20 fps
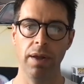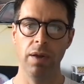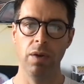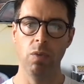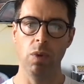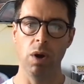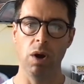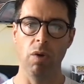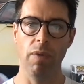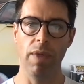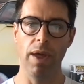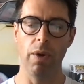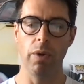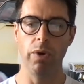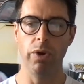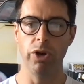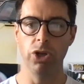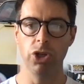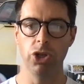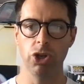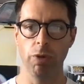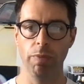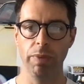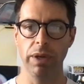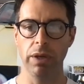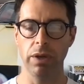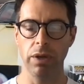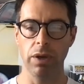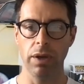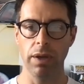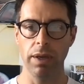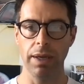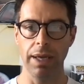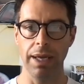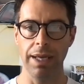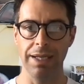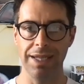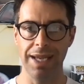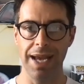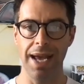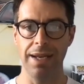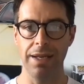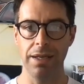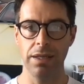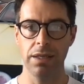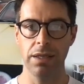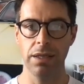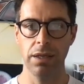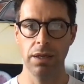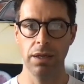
well, they were in shopping intent.